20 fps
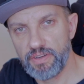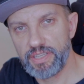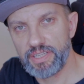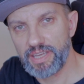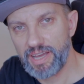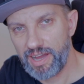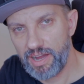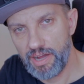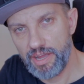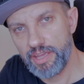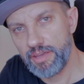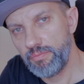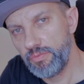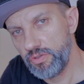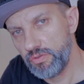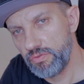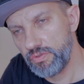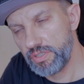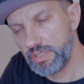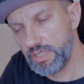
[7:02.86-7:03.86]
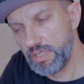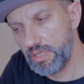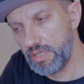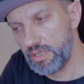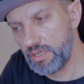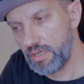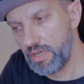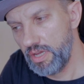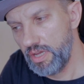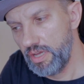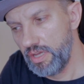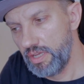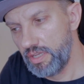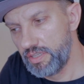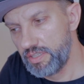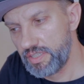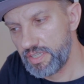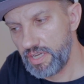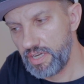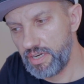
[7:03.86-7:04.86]
what I am using.
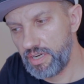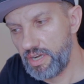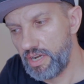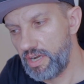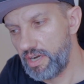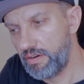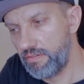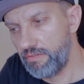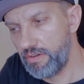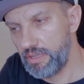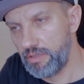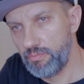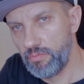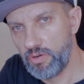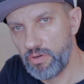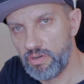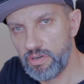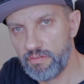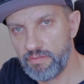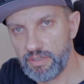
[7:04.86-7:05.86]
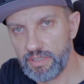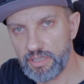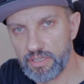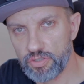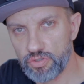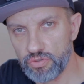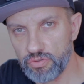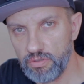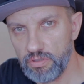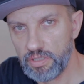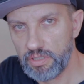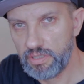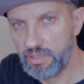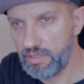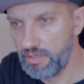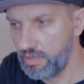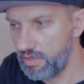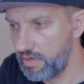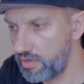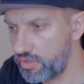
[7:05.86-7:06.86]
There are one more what I
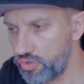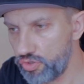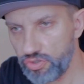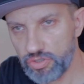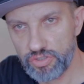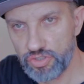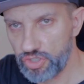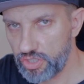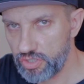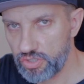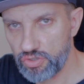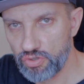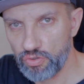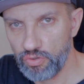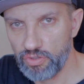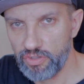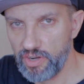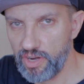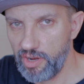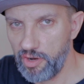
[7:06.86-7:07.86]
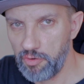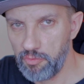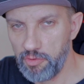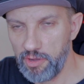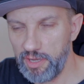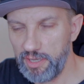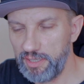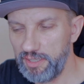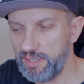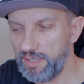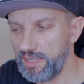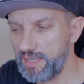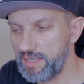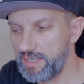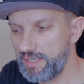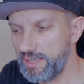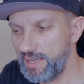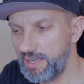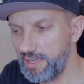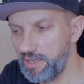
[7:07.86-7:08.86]
should recommend and
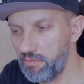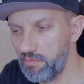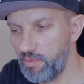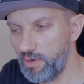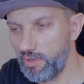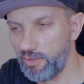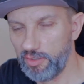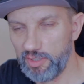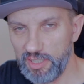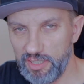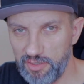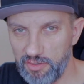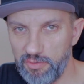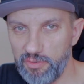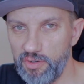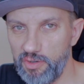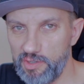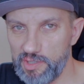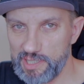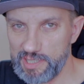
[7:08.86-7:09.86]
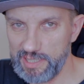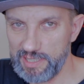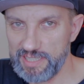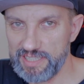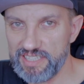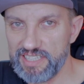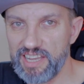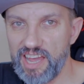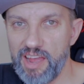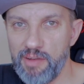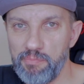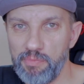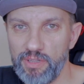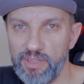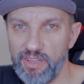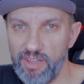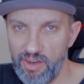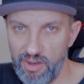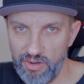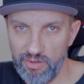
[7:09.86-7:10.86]
say about it. Of course, it is
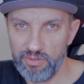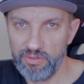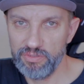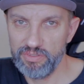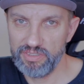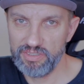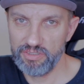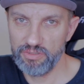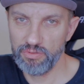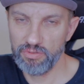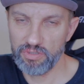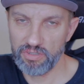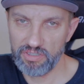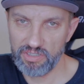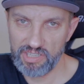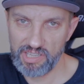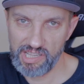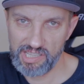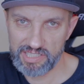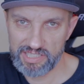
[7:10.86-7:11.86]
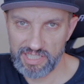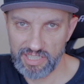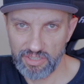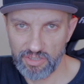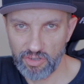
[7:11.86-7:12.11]
Apple owned tutorials and